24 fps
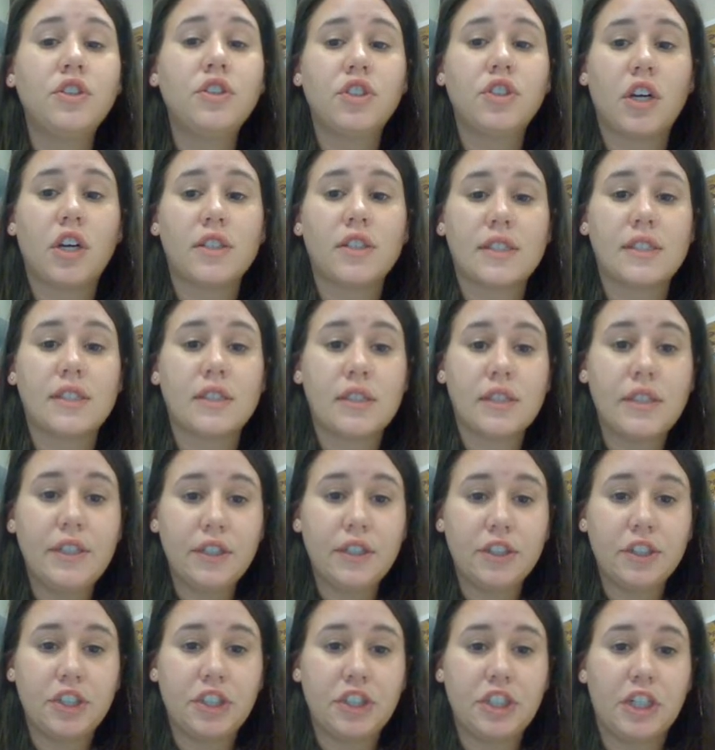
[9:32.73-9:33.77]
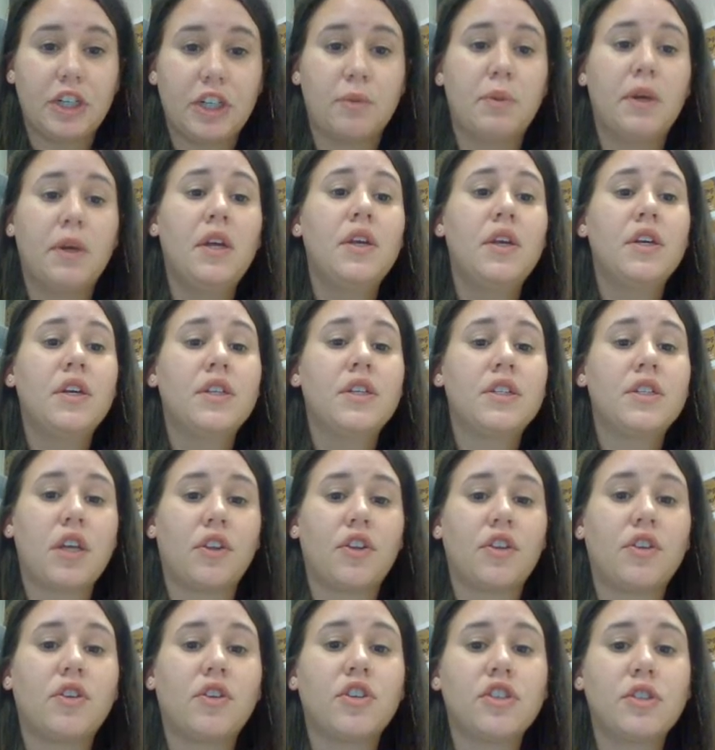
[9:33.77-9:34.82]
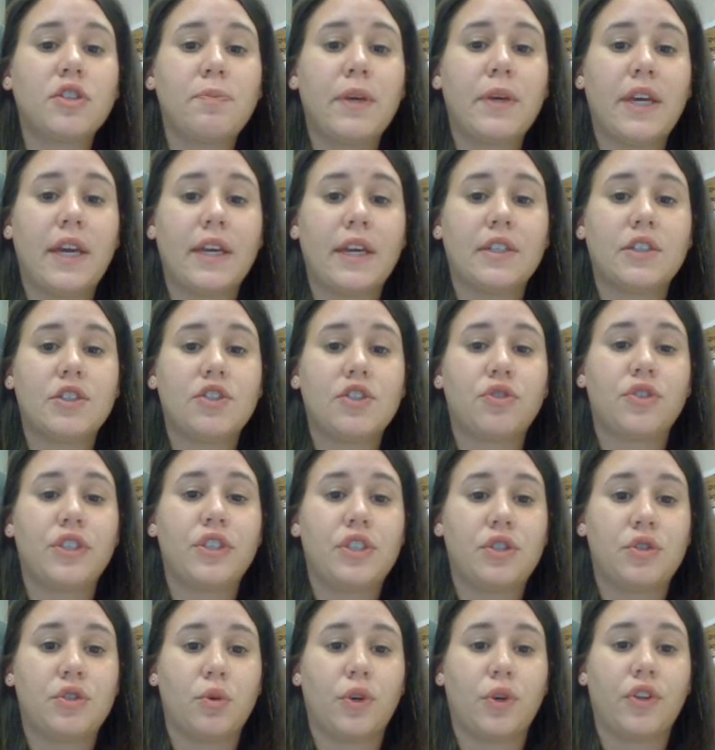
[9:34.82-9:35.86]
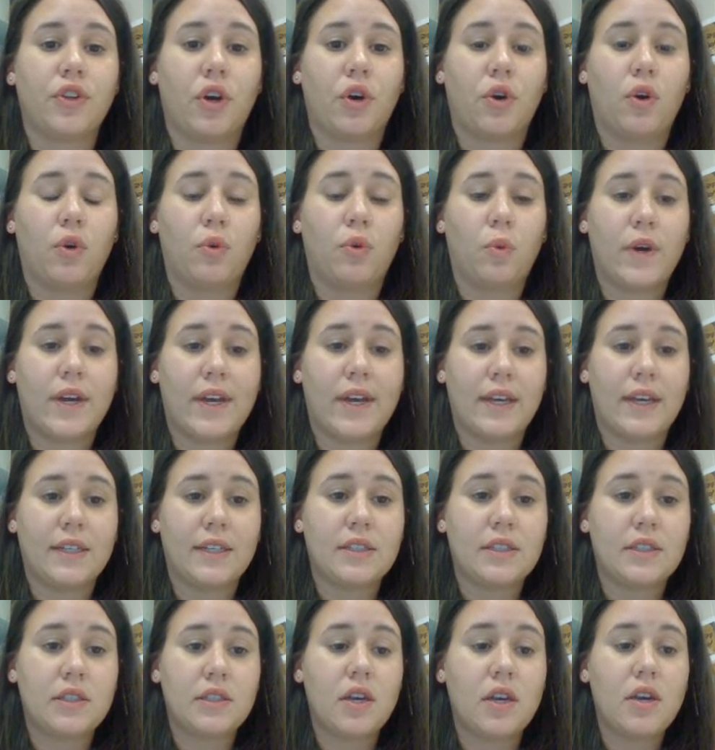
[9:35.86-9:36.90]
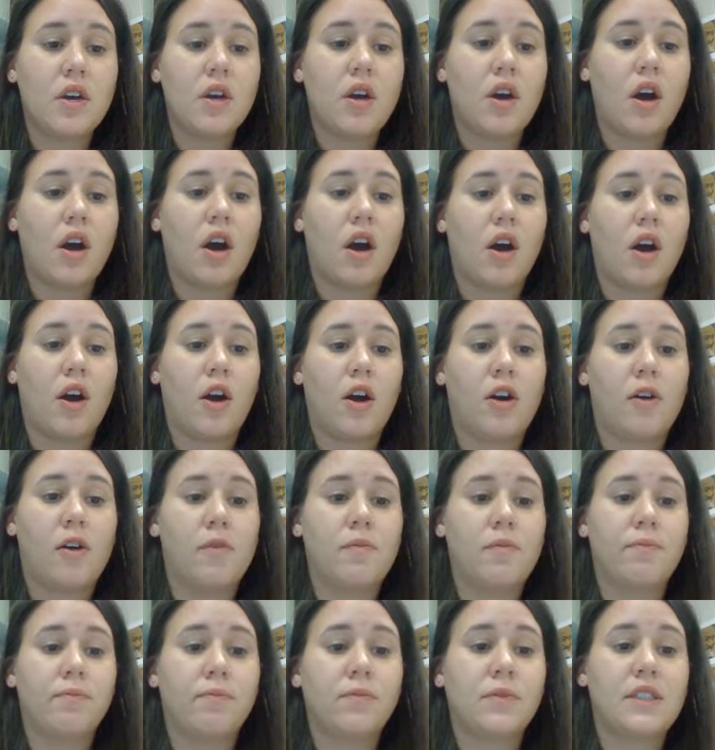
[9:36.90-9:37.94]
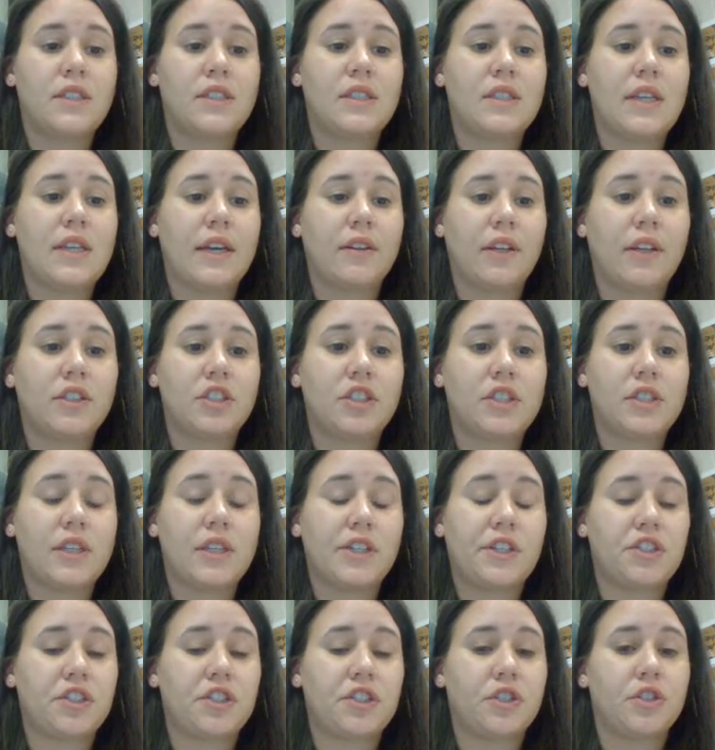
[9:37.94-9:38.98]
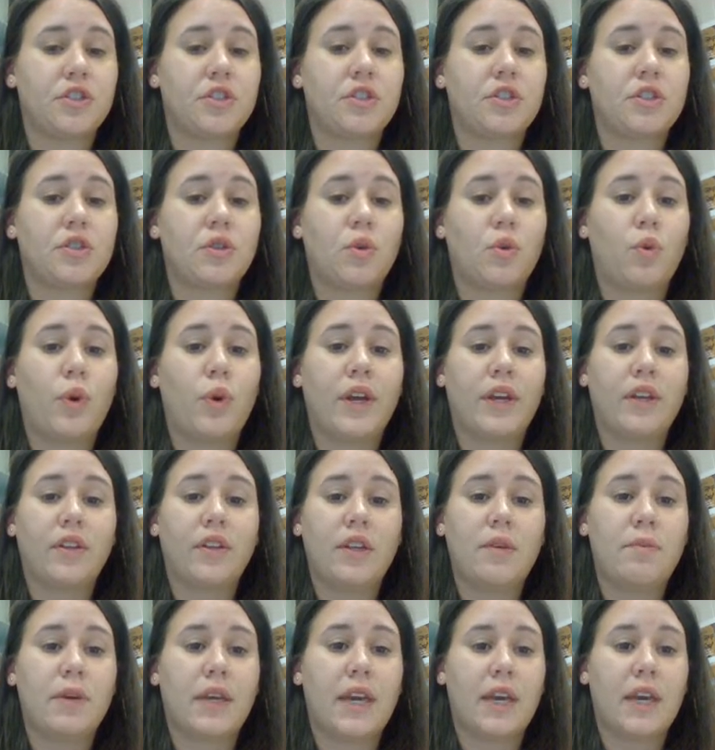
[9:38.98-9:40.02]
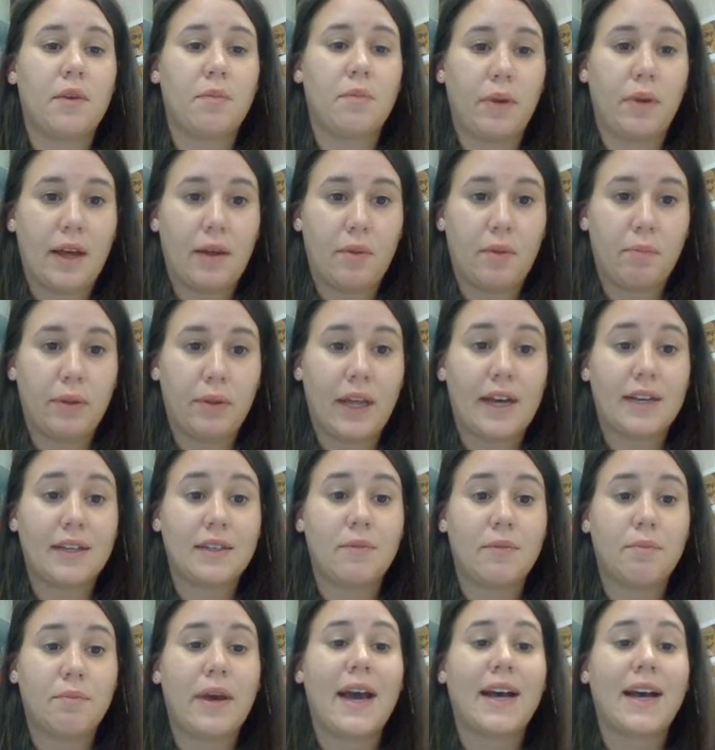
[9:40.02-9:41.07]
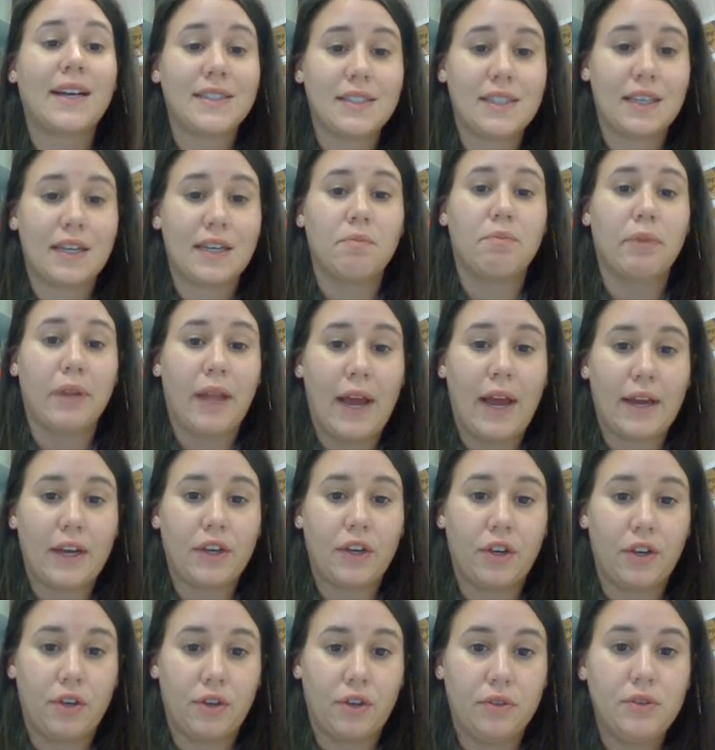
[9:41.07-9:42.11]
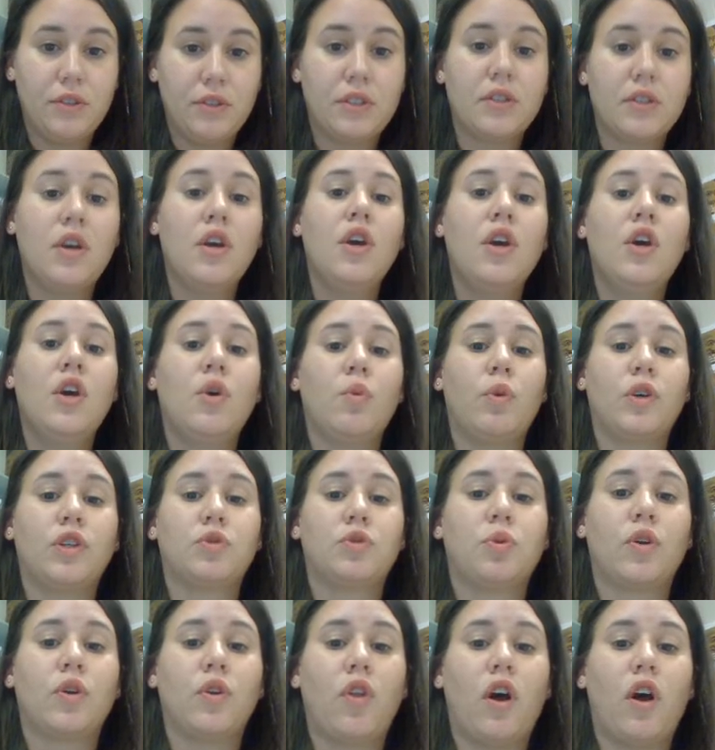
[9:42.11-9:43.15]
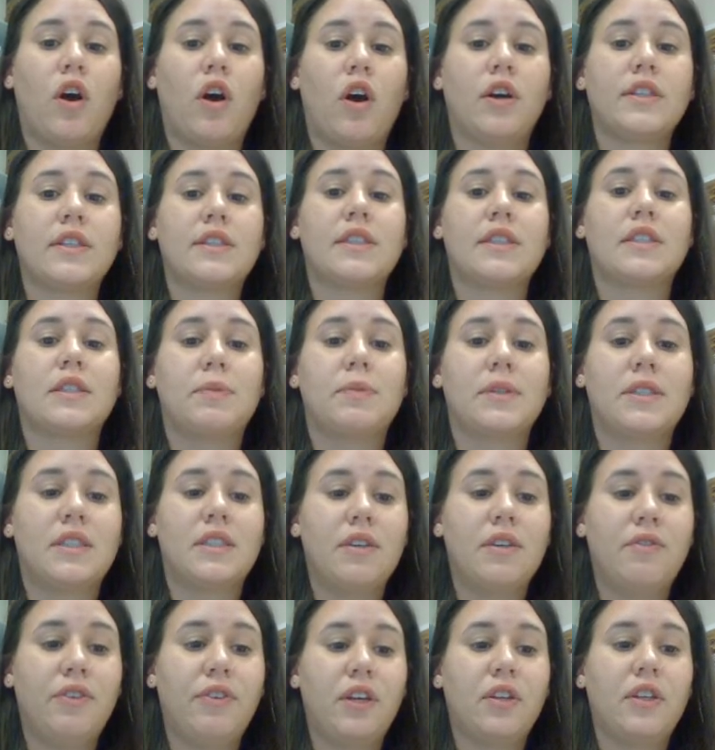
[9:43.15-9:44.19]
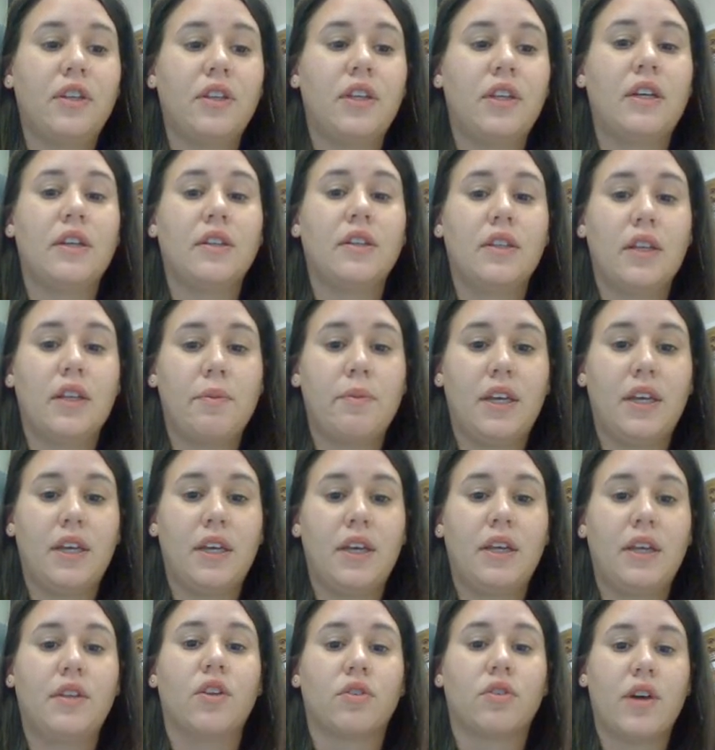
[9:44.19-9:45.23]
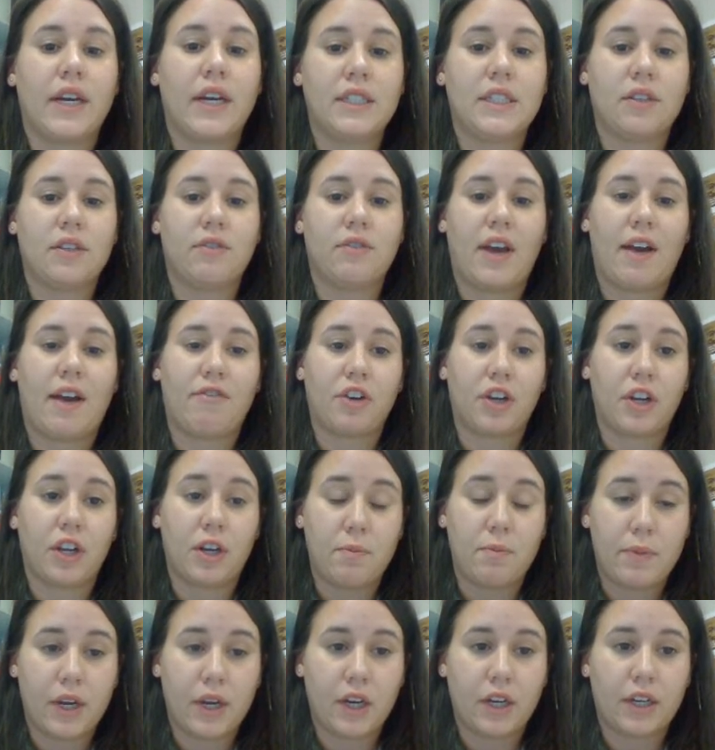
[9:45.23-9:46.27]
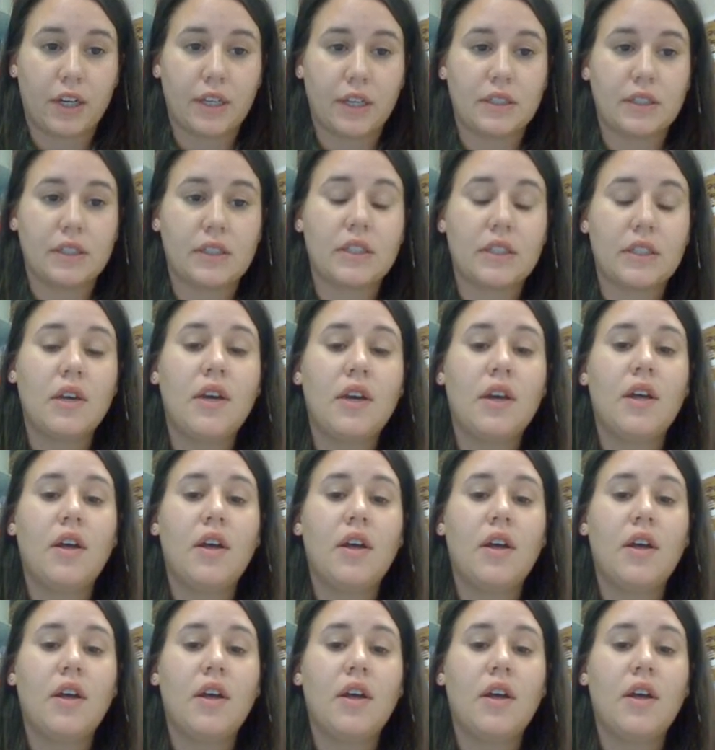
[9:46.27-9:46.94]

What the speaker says: Johnson's leadership, Southerners began to restore the old ways. State legislatures quickly began passing black codes, which were laws that specifically limited the rights of African Americans.